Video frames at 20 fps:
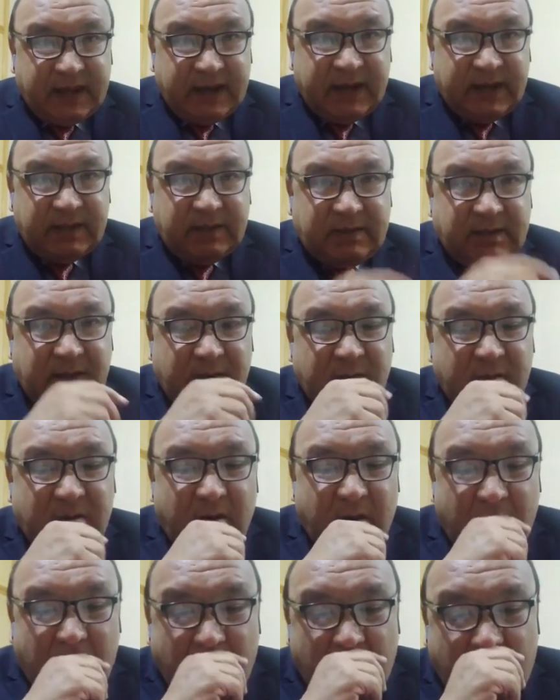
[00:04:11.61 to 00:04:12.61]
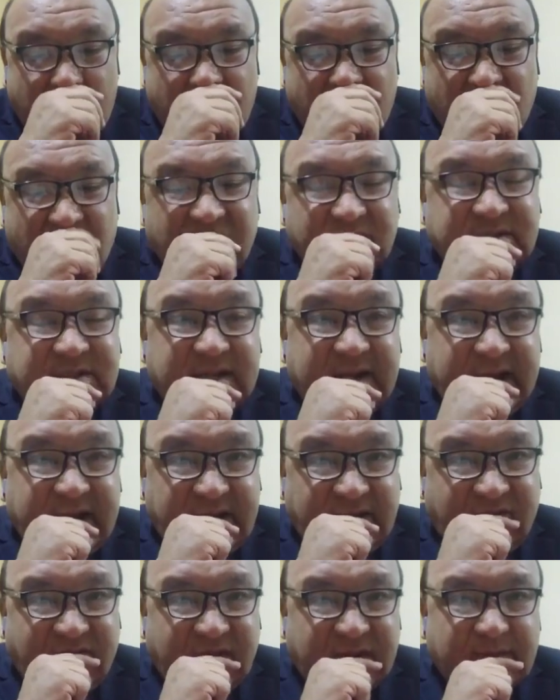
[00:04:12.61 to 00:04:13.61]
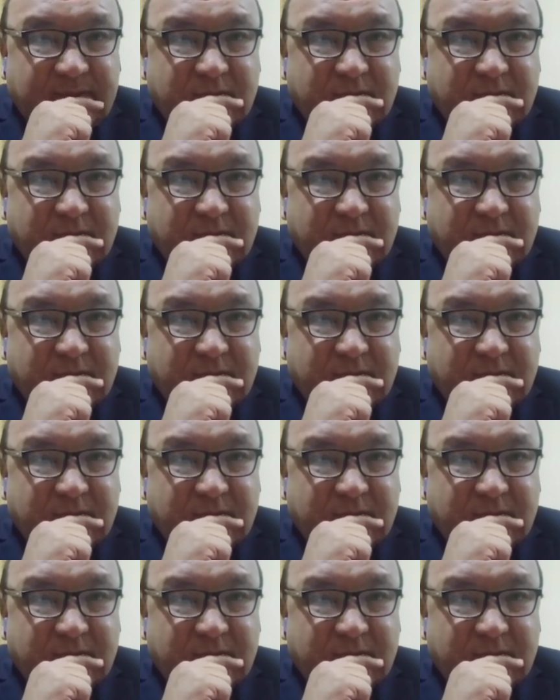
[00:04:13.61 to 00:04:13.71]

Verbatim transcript: and the law was linked with